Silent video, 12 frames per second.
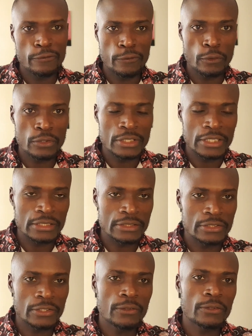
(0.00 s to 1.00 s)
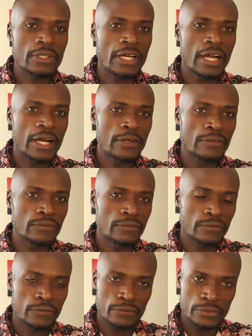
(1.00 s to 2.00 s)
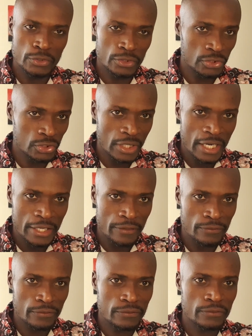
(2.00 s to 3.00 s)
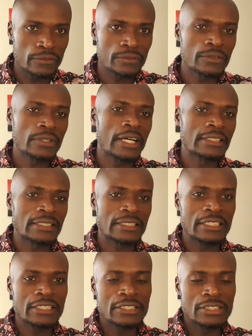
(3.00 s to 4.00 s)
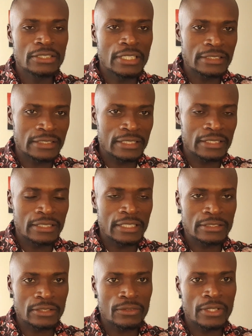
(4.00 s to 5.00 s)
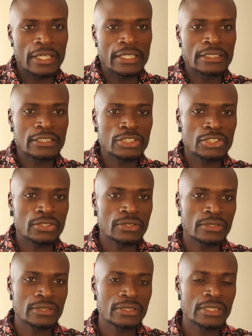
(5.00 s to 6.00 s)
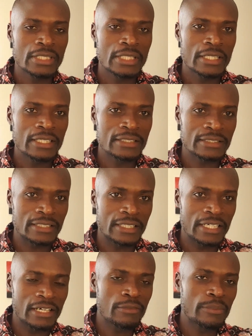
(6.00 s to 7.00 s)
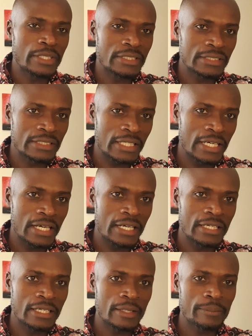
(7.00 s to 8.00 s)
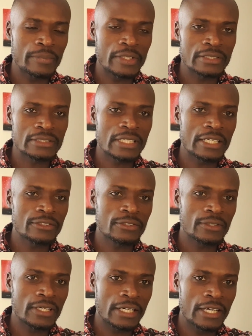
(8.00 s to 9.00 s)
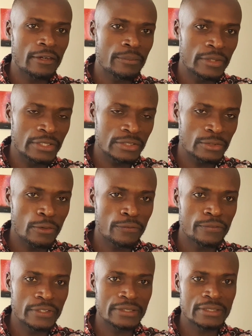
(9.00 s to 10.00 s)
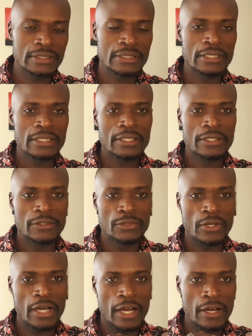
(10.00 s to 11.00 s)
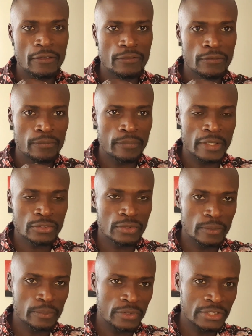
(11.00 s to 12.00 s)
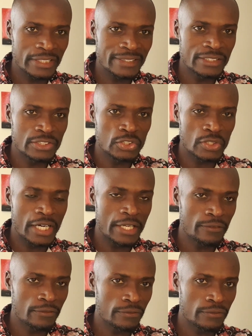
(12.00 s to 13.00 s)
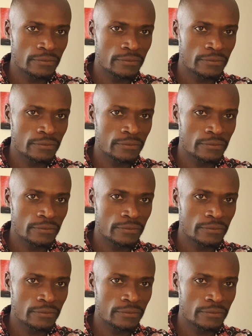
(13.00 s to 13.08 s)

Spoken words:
folders. You could have your drive as an organization, as a government parastatal, a government office. You have password protected drive,